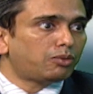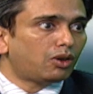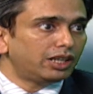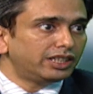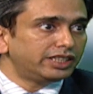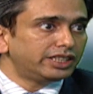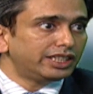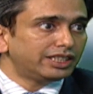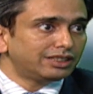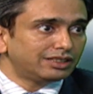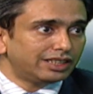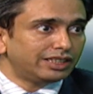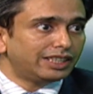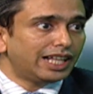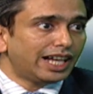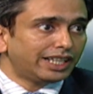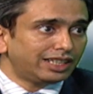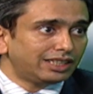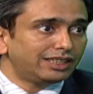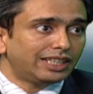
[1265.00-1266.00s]
our politics,
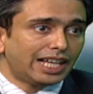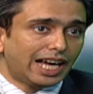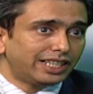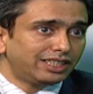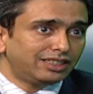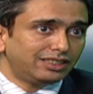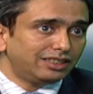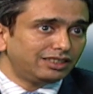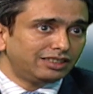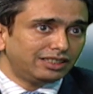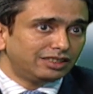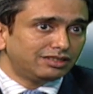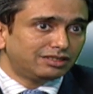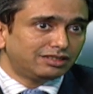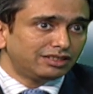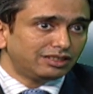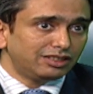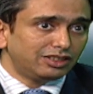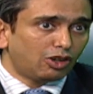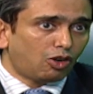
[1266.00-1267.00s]
and that
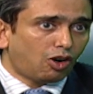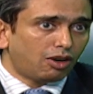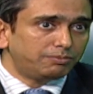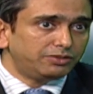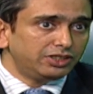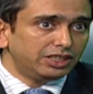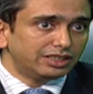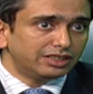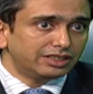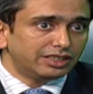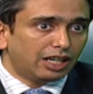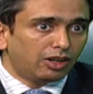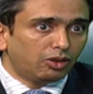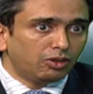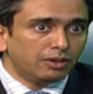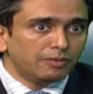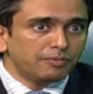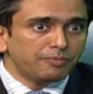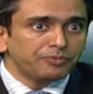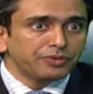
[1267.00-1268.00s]
is obvious
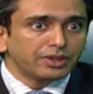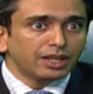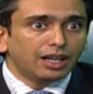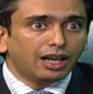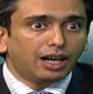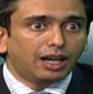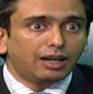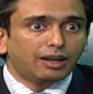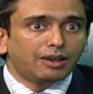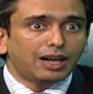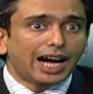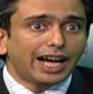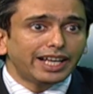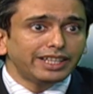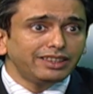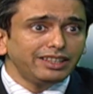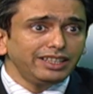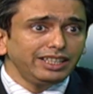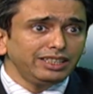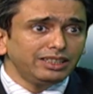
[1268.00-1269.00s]
now.
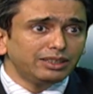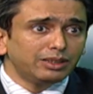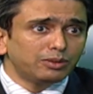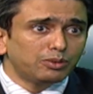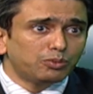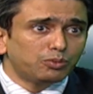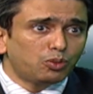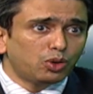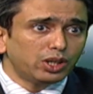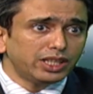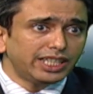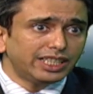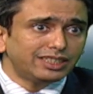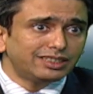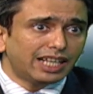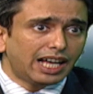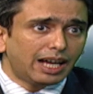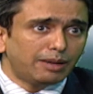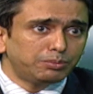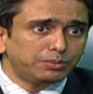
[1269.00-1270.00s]
I think what
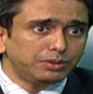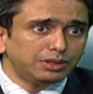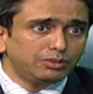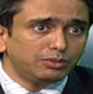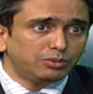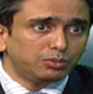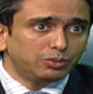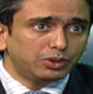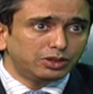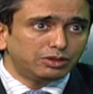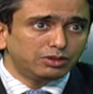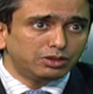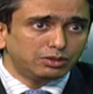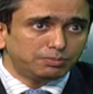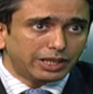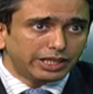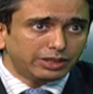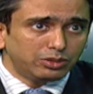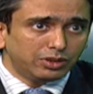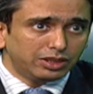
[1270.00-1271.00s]
has happened with
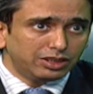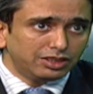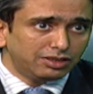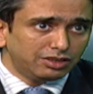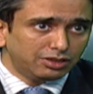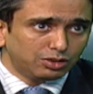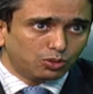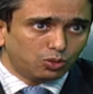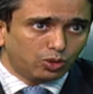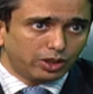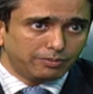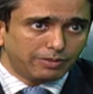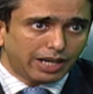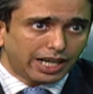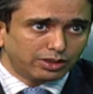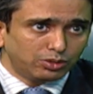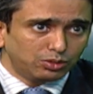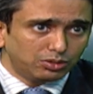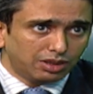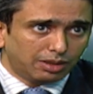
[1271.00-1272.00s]
respect to, and this is going
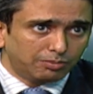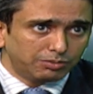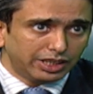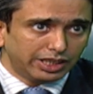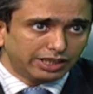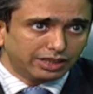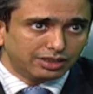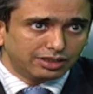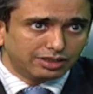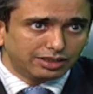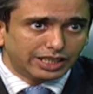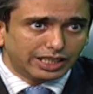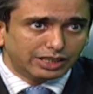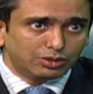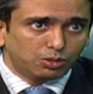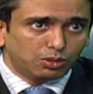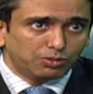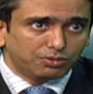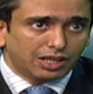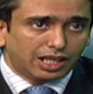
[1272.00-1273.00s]
back to something
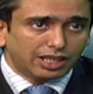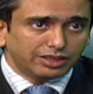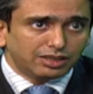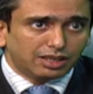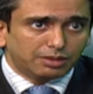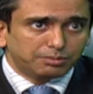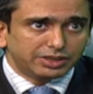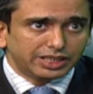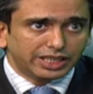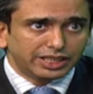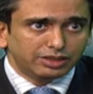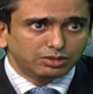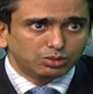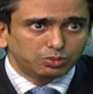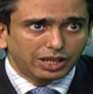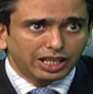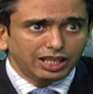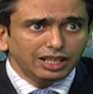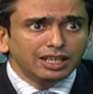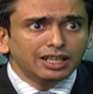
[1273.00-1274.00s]
that Zulfikar Saab said
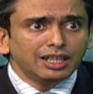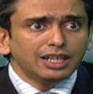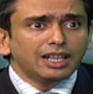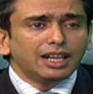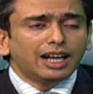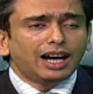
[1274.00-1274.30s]
as well,